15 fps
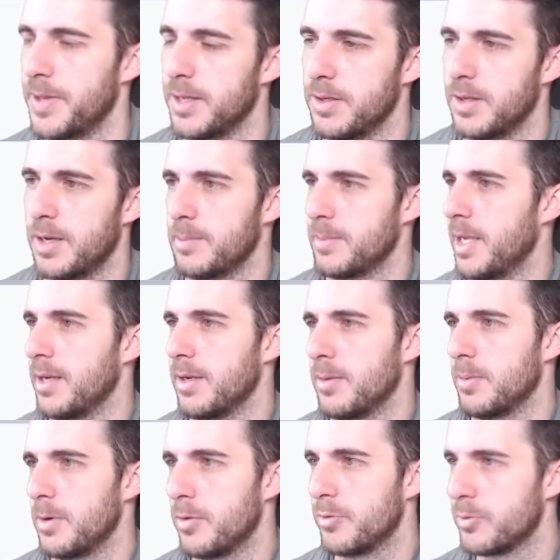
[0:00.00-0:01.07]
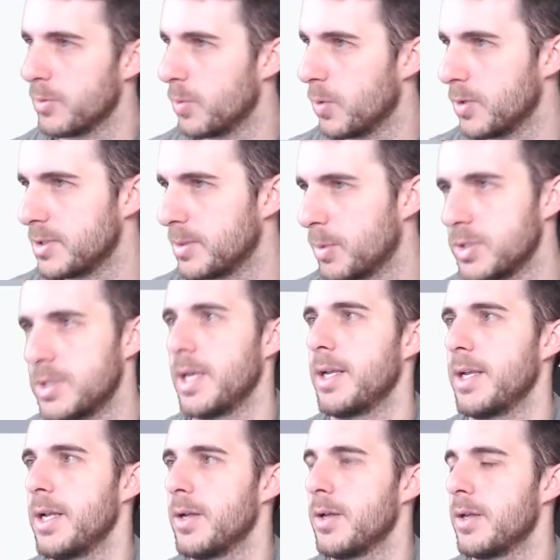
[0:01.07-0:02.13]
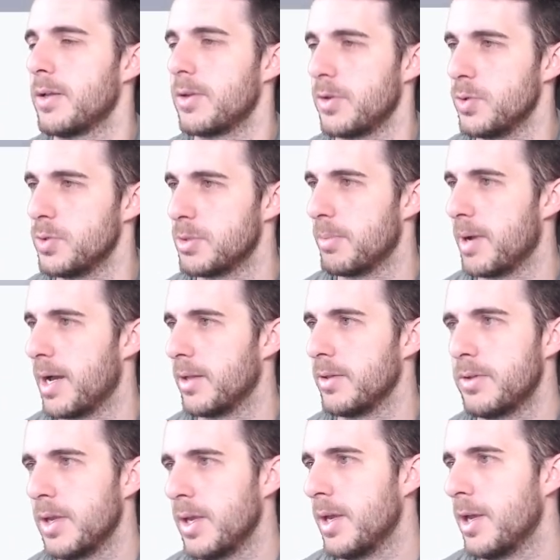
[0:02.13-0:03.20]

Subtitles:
And I'm getting a bit of rewards. I'm not staking a huge amount,